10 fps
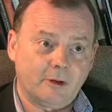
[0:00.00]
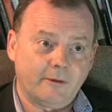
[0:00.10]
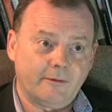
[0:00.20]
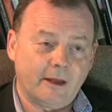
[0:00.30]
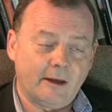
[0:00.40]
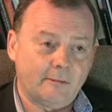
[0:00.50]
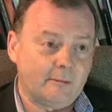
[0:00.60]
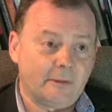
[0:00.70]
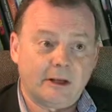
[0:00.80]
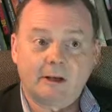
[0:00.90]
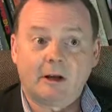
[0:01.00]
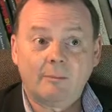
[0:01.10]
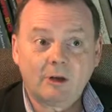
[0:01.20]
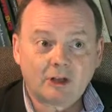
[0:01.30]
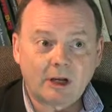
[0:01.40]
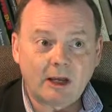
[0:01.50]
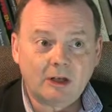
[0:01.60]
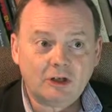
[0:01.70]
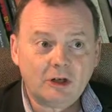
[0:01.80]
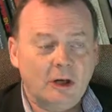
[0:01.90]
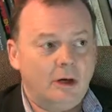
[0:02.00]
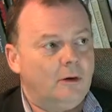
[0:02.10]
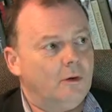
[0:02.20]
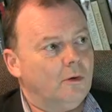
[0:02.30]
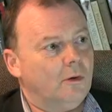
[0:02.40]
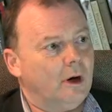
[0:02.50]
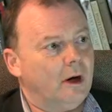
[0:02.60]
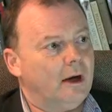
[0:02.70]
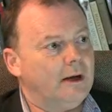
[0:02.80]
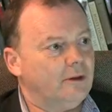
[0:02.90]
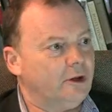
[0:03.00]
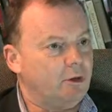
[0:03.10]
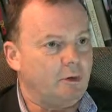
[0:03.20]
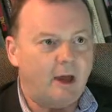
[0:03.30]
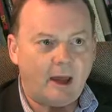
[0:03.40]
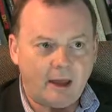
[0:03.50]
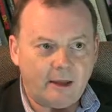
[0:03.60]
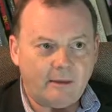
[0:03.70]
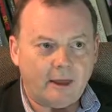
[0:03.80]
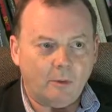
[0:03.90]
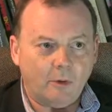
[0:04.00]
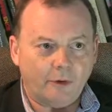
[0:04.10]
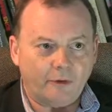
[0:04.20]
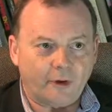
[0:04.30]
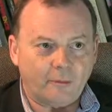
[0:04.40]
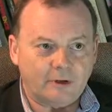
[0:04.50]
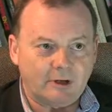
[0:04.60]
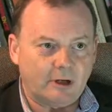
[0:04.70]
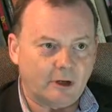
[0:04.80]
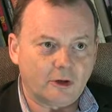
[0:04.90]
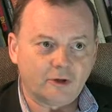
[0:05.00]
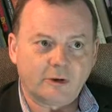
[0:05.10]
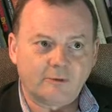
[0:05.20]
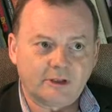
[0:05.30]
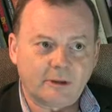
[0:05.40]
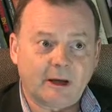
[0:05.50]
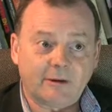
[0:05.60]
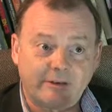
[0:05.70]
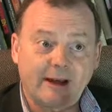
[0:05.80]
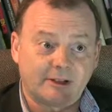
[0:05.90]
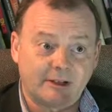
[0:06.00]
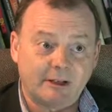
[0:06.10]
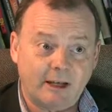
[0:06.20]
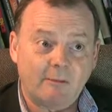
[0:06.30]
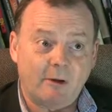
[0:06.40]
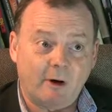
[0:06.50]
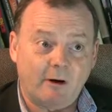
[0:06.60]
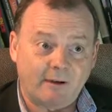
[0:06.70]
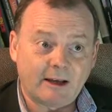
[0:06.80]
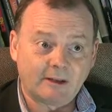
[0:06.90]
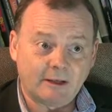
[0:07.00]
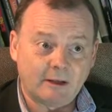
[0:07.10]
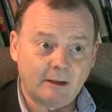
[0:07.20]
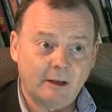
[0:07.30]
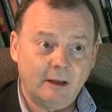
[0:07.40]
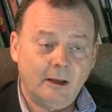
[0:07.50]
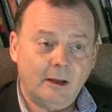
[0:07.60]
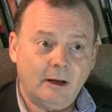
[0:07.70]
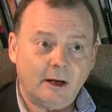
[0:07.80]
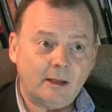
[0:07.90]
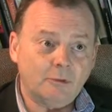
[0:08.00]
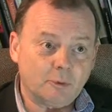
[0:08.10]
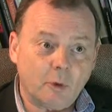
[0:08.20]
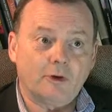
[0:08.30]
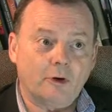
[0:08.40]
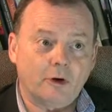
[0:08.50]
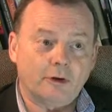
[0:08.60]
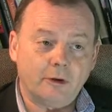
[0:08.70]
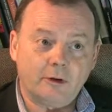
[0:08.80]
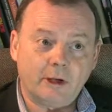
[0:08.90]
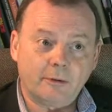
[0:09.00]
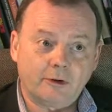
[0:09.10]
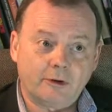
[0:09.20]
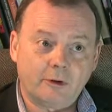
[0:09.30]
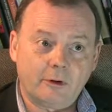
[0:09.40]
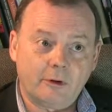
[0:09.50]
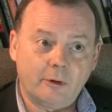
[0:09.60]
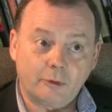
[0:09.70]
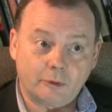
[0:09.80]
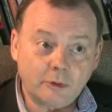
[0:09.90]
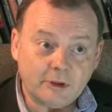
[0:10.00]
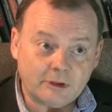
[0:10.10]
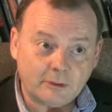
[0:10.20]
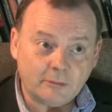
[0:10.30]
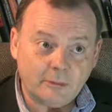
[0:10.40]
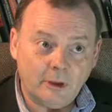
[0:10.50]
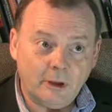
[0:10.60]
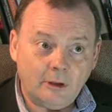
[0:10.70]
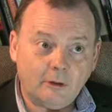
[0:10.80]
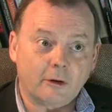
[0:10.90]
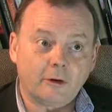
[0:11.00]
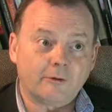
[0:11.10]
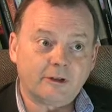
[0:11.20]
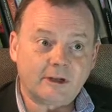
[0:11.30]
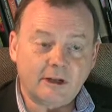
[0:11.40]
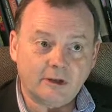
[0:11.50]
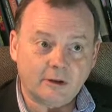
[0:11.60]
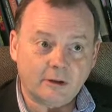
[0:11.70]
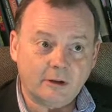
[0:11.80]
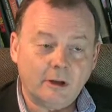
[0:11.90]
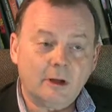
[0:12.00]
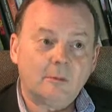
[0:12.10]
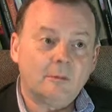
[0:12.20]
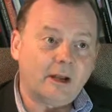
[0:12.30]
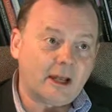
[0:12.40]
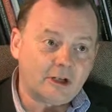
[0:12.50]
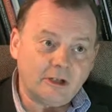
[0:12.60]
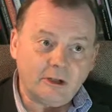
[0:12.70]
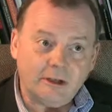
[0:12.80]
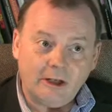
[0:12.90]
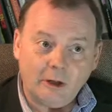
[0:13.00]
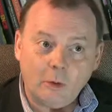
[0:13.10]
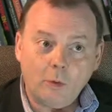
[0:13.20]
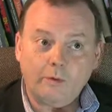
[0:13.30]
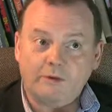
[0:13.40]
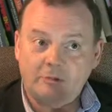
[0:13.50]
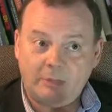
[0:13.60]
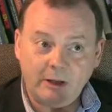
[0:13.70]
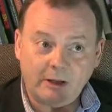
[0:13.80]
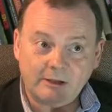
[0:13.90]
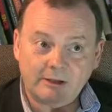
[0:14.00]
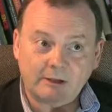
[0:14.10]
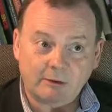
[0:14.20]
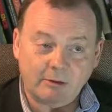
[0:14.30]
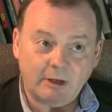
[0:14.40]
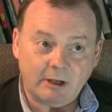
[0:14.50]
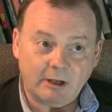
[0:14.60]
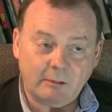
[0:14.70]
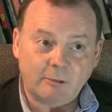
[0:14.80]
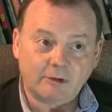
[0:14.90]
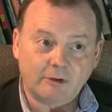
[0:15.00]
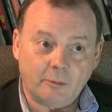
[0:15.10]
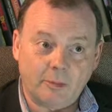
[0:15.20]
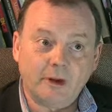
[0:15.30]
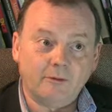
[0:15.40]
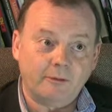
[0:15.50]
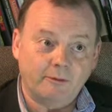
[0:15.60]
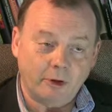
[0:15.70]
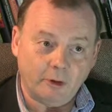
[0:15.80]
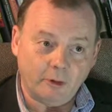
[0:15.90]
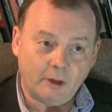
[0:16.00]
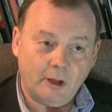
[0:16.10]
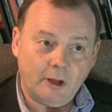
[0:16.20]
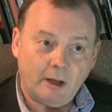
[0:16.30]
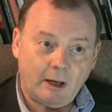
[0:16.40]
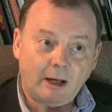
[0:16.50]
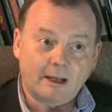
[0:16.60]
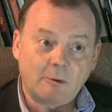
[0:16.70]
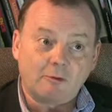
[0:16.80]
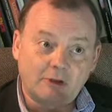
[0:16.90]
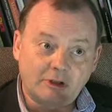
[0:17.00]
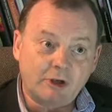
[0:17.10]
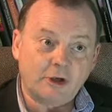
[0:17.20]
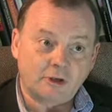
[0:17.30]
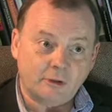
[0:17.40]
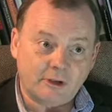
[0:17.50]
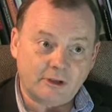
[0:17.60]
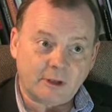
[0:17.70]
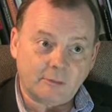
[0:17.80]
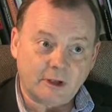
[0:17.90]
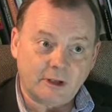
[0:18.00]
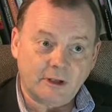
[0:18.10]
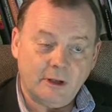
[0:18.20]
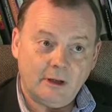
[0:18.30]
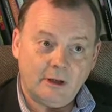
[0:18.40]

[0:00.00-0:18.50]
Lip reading: So if there be climate change, or in the UK, there was a particular controversy about a vaccine, MMR vaccine, and there was one doctor who claimed this caused autism, who got a lot of attention, but actually nearly all of his peers disagreed, and most of the peer-reviewed academic research on this subject